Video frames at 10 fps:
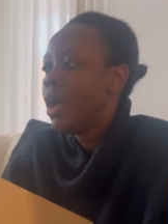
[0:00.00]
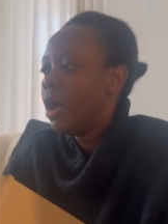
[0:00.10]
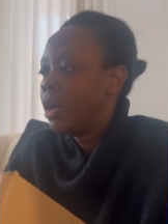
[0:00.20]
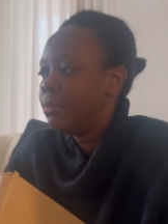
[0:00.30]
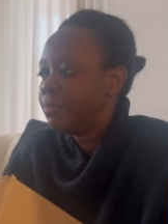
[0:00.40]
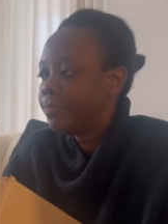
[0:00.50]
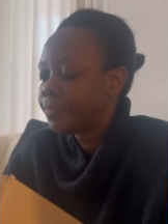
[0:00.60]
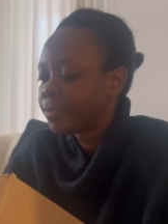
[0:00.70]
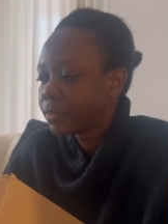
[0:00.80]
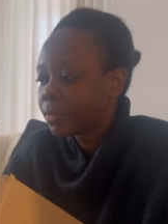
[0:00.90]
Um,
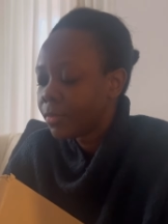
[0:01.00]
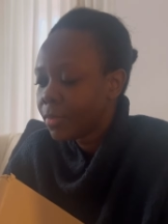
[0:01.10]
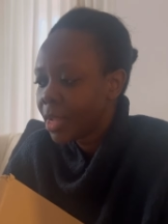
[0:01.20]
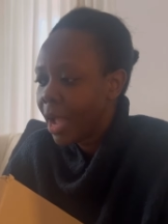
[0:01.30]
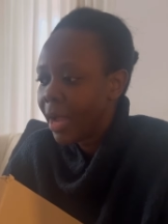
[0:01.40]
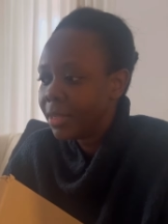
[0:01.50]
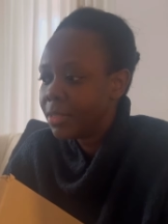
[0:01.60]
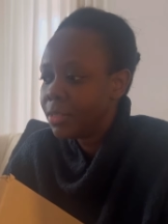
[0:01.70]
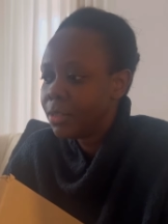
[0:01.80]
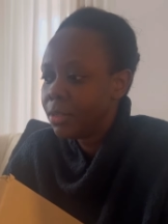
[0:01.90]

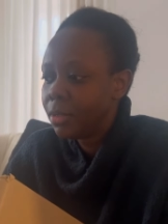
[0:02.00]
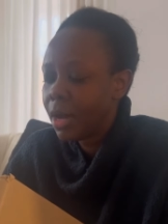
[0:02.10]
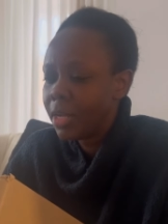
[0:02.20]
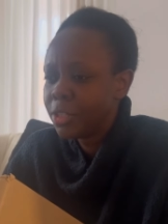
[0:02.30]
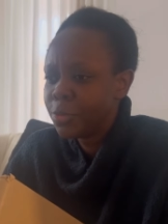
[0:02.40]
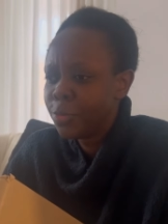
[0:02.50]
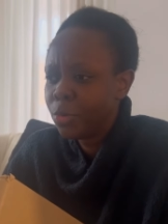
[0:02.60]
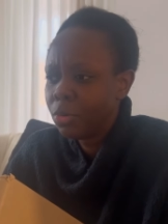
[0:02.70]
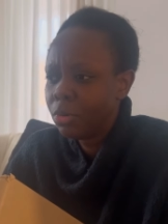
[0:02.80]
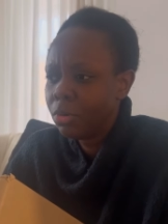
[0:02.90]
and I just thought